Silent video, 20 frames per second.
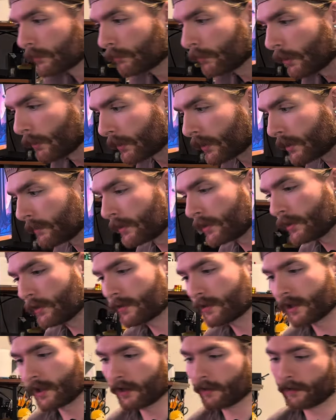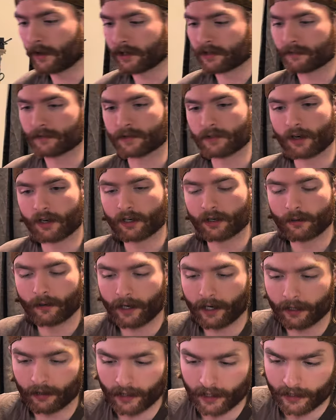What we're going to be using, we got some solder
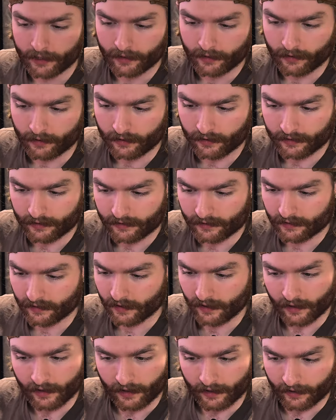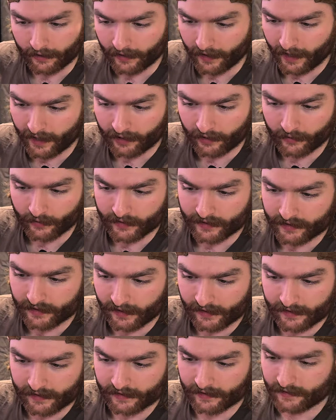wire right here. It's the alloy
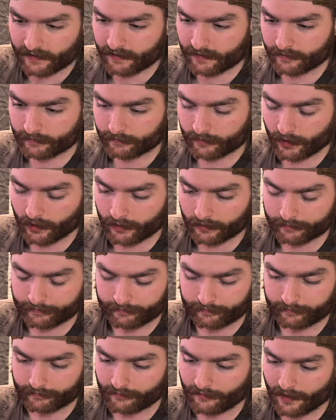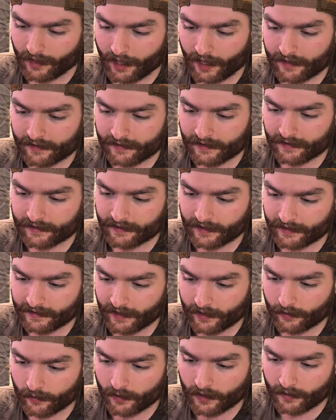6 or
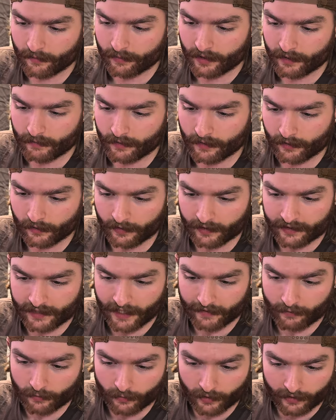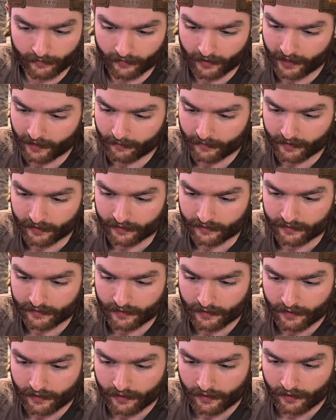SN63 and PB37, whatever that means.
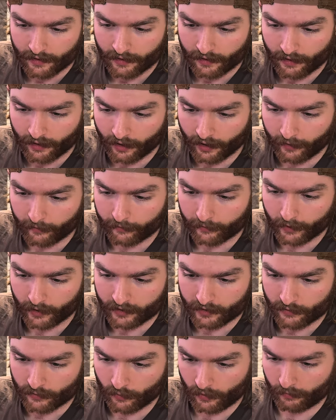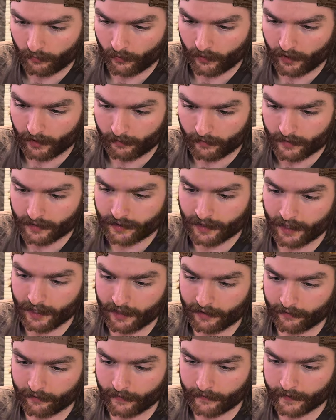Flux is 1.8%.
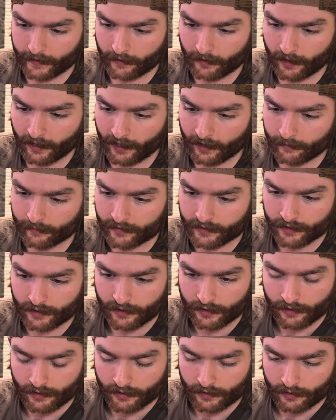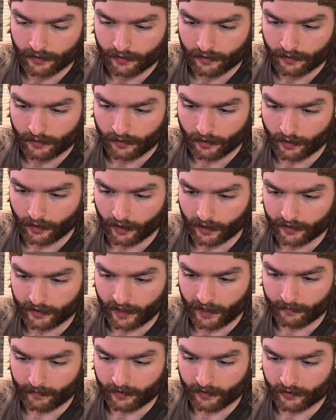It's 50 grams.
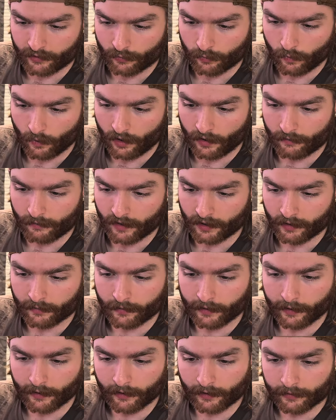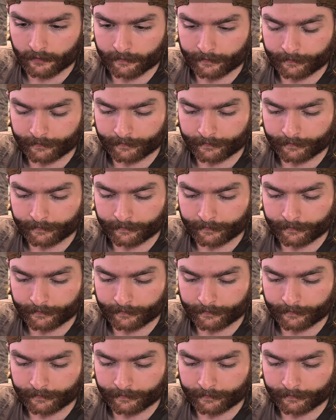Diameter is 1 millimeter.